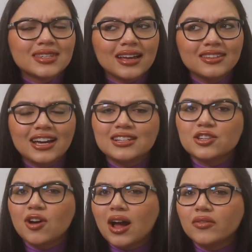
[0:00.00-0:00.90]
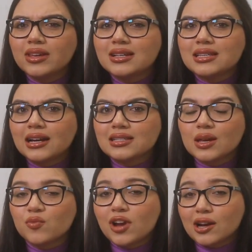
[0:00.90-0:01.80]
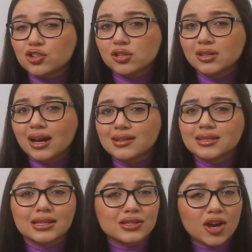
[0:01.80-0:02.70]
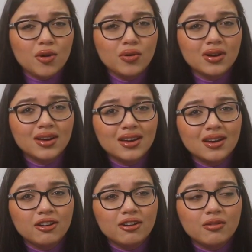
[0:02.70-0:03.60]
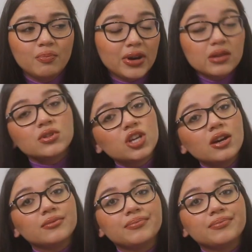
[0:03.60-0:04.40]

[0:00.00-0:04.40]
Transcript: Sadly, I did not have the exact same reaction as Lizzo, but it was good.